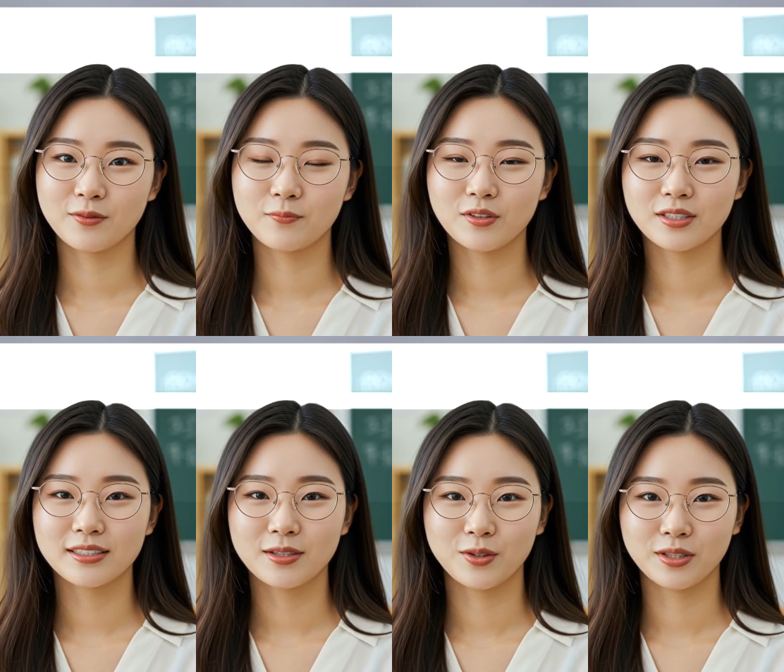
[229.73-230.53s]
For the
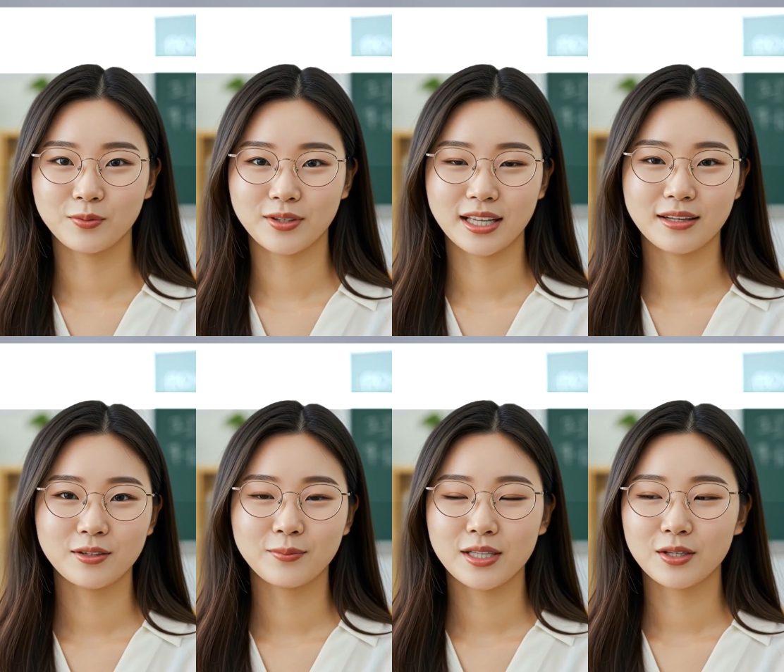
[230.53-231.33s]
solution we gave
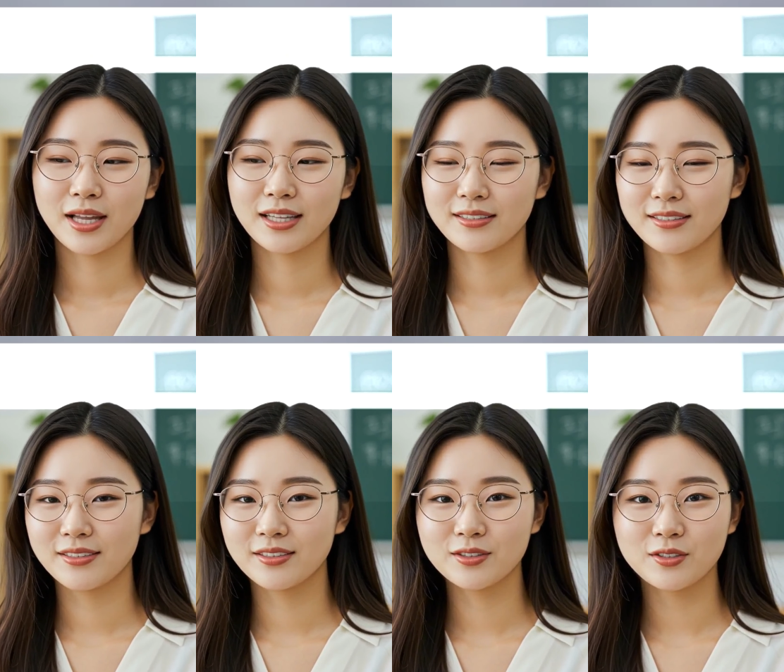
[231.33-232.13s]
to be correct,
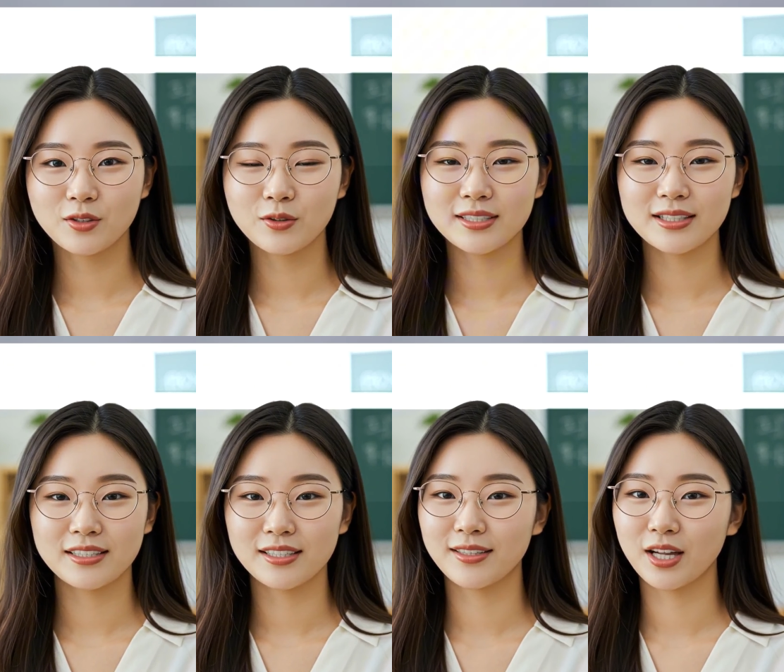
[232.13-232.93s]
2
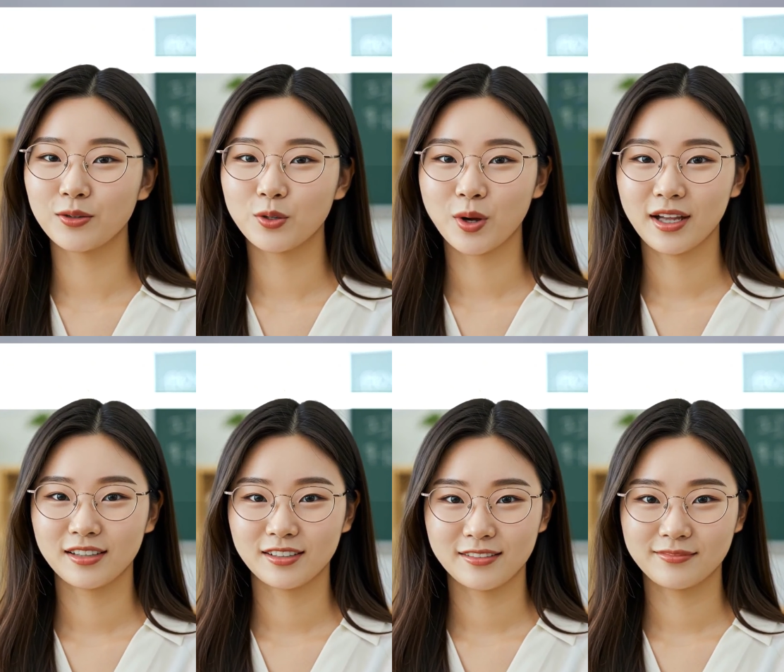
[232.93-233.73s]
conditions are
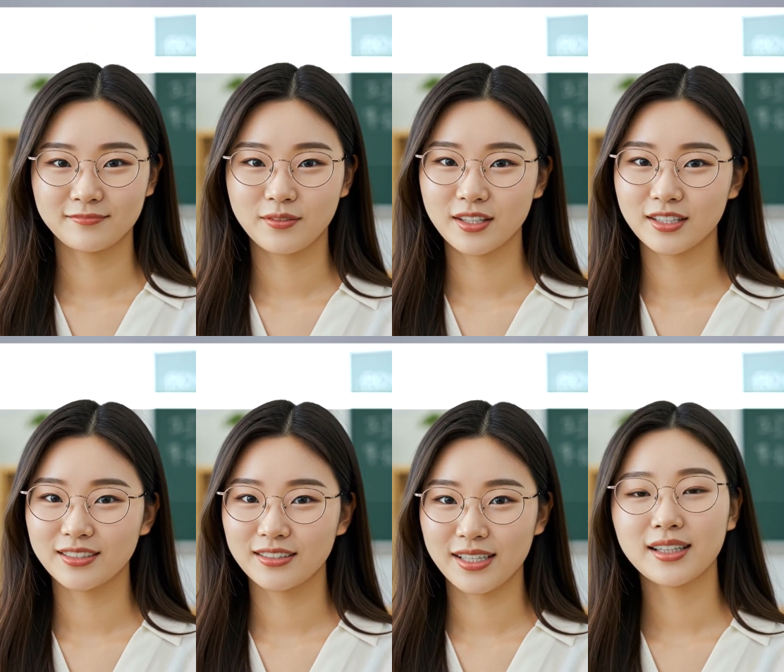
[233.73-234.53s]
required.
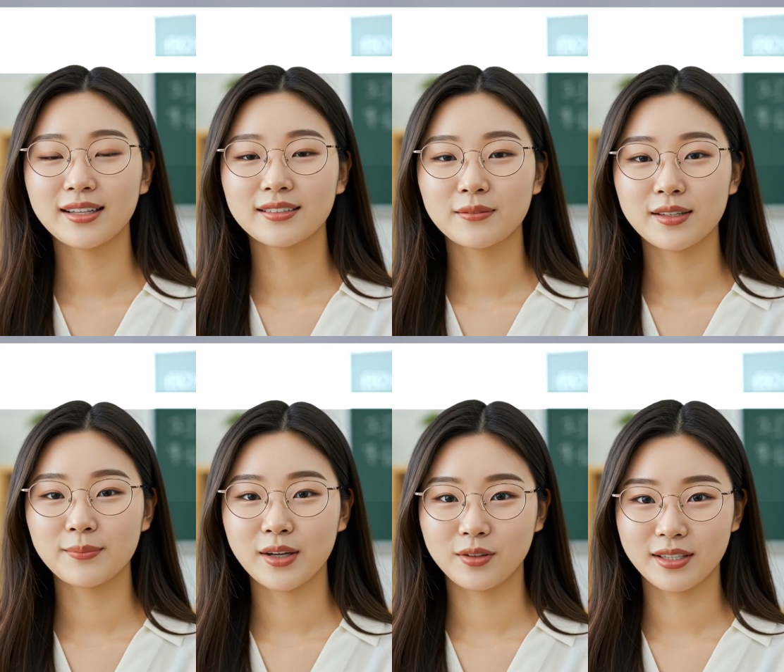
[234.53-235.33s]
First, there must
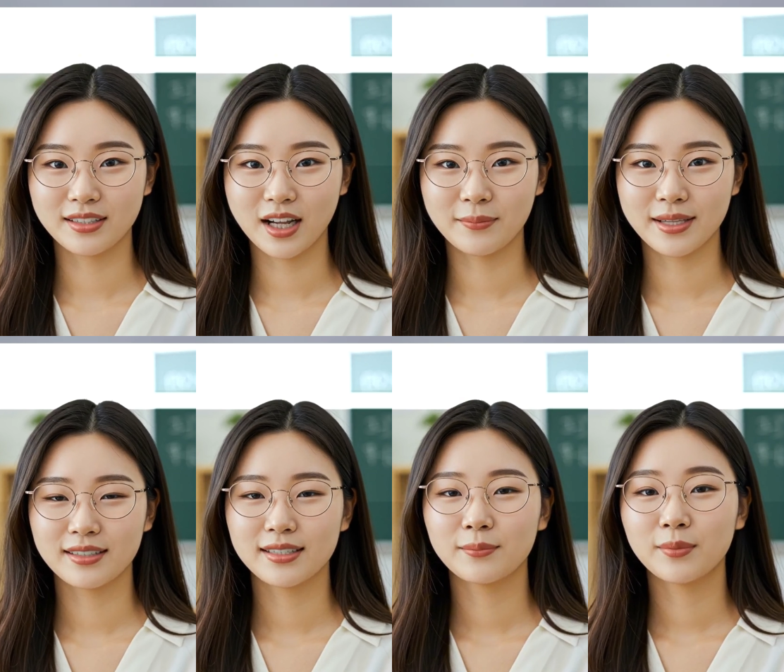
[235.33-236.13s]
be a written comment
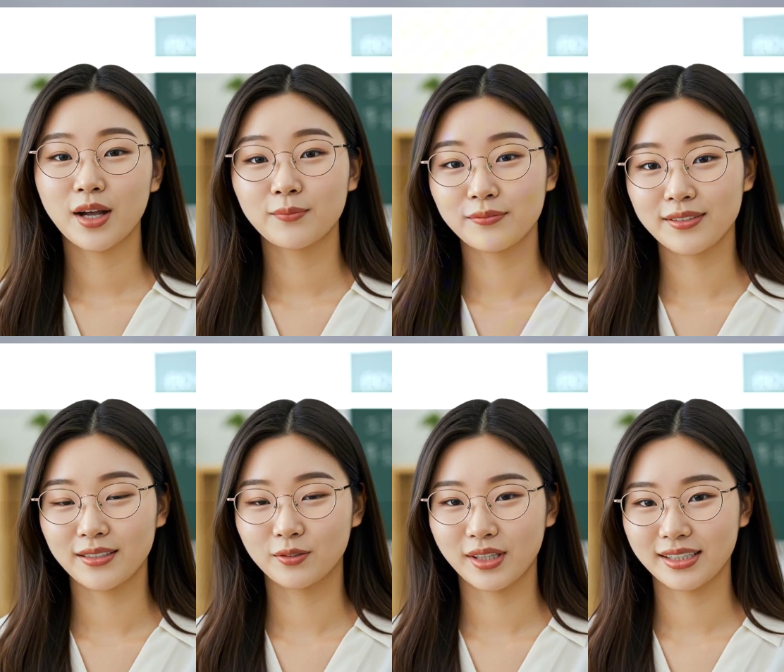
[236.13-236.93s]
in the problem that
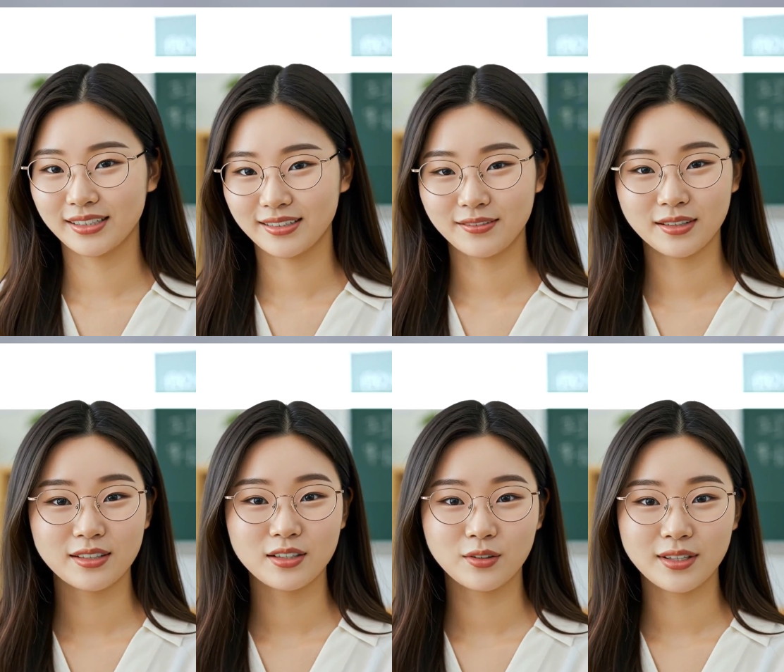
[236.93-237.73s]
the radius of the
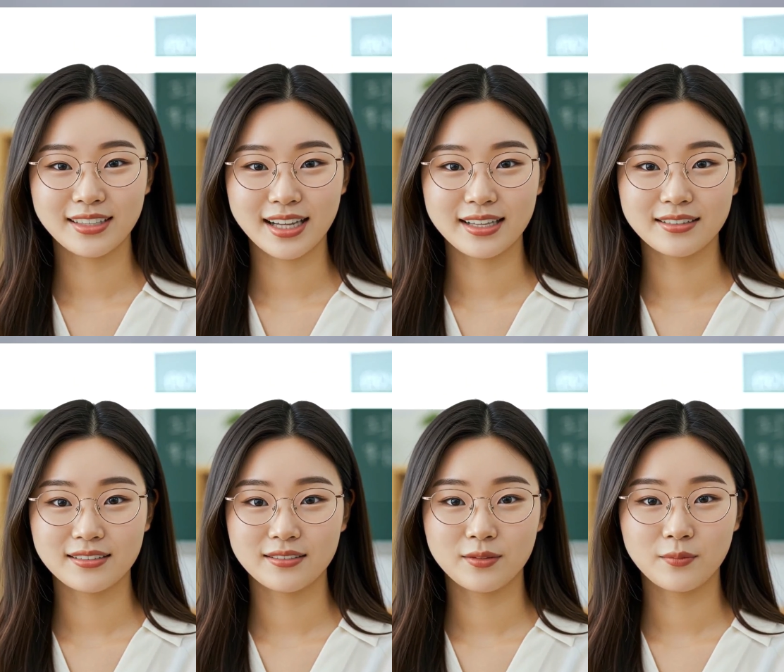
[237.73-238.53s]
circle is 8,
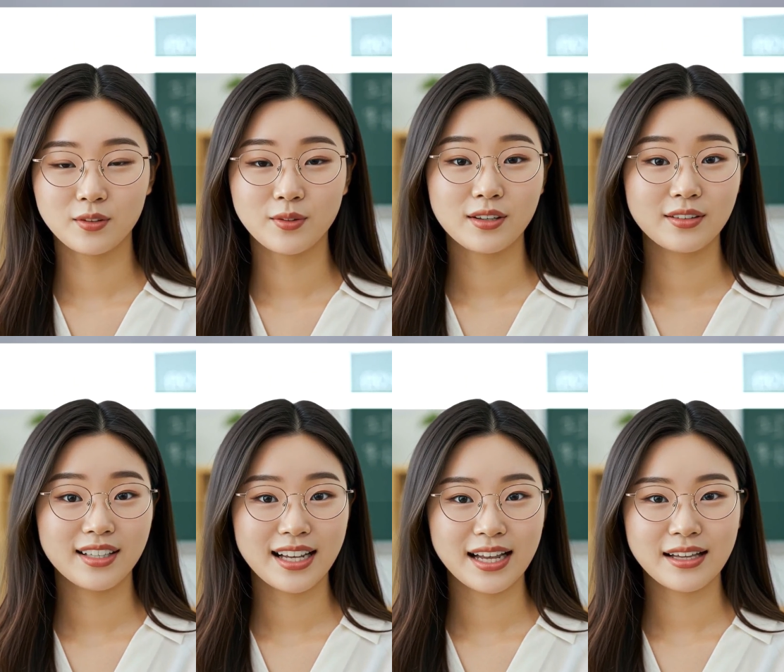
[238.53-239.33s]
which we do
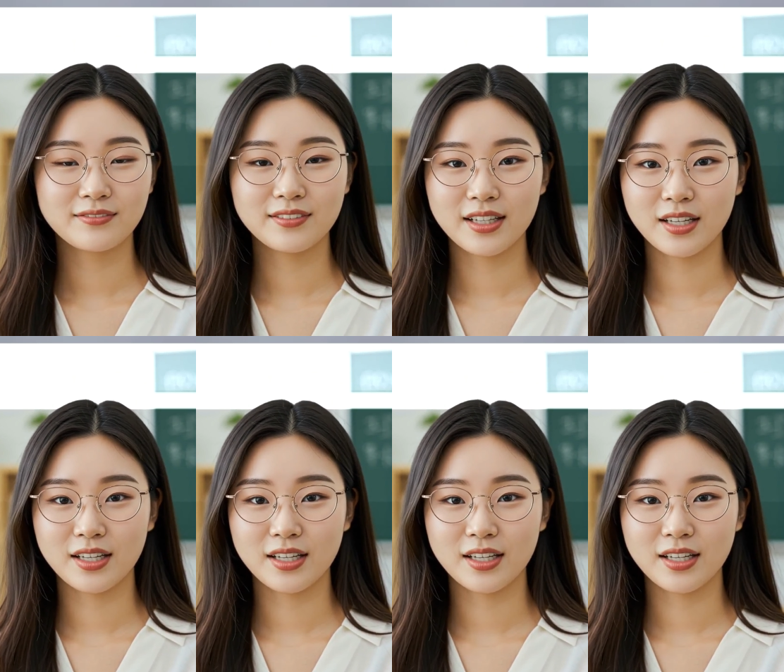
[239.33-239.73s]
not have,